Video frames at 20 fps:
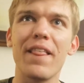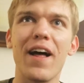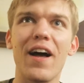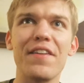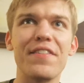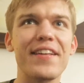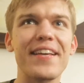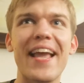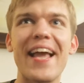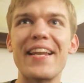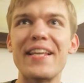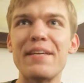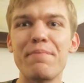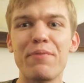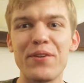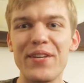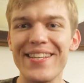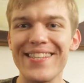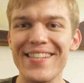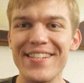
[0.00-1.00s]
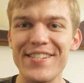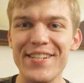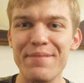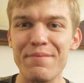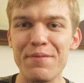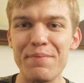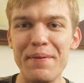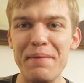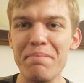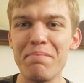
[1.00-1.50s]
I think anybody in the gym
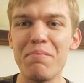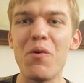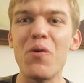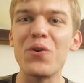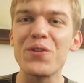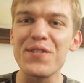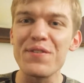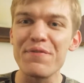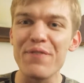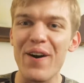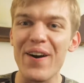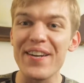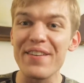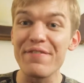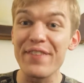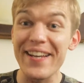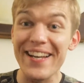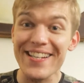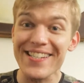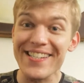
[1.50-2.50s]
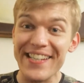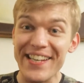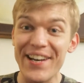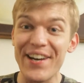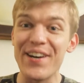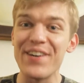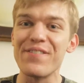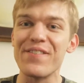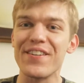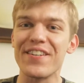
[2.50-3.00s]
would be mortified if they actually
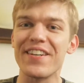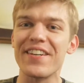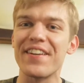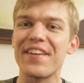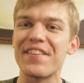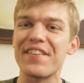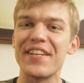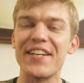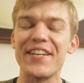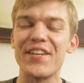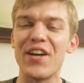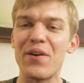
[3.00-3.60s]
hurt one another.